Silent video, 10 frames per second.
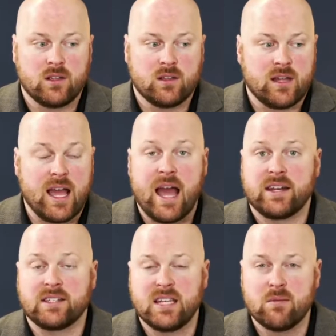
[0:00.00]
I had a
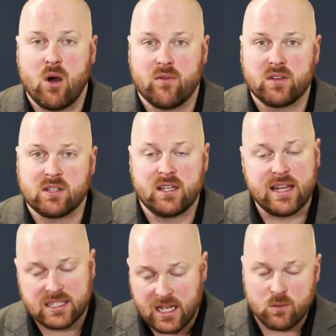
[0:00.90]
team, obviously, and that's
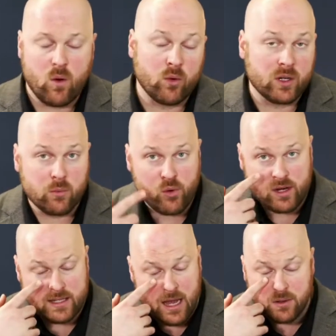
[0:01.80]
kind of what we're going to break
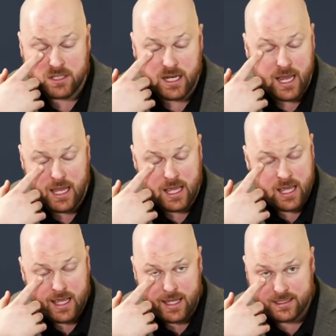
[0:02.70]
down today,
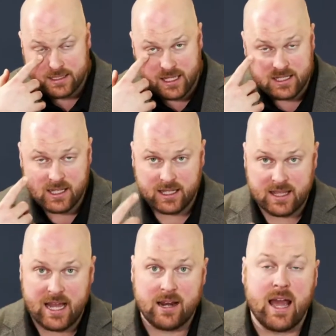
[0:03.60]
is things like
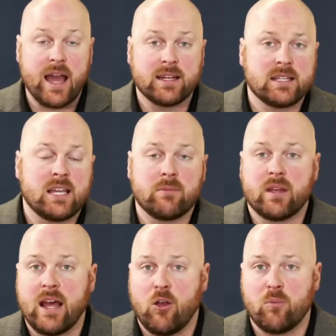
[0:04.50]
that. I had a team that
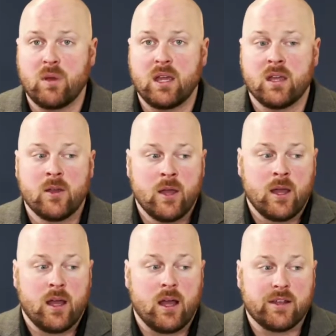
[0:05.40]
helped me
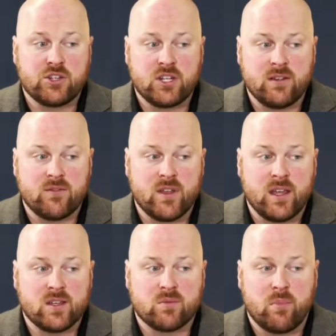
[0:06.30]
achieve
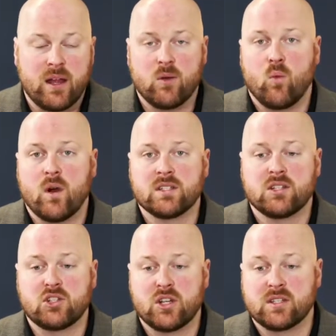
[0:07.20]
things, but it wasn't
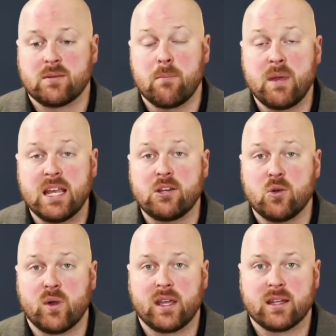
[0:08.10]
just me
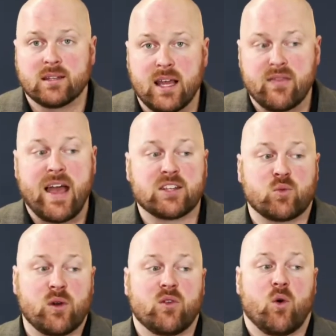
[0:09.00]
doing it. And that's
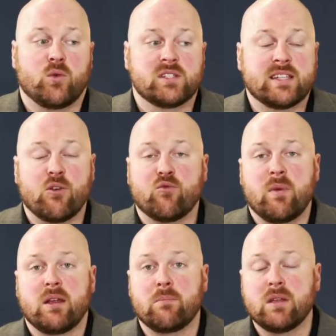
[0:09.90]
where the whole
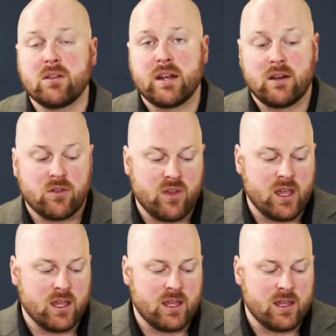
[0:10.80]
self-made millionaire
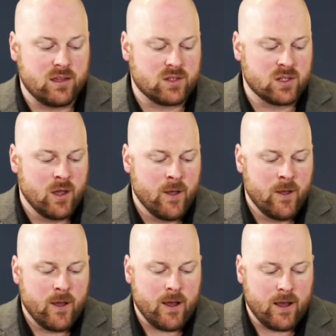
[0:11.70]
thing is
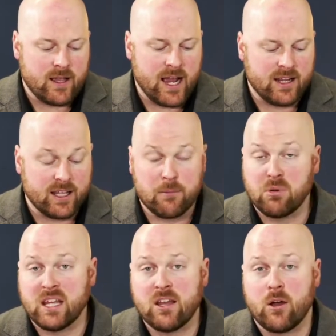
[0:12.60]
kind of like a
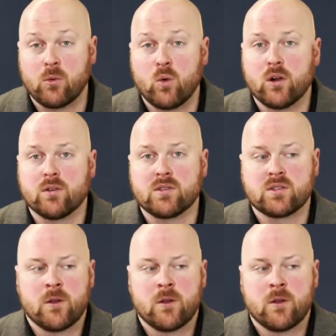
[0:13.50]
play on words.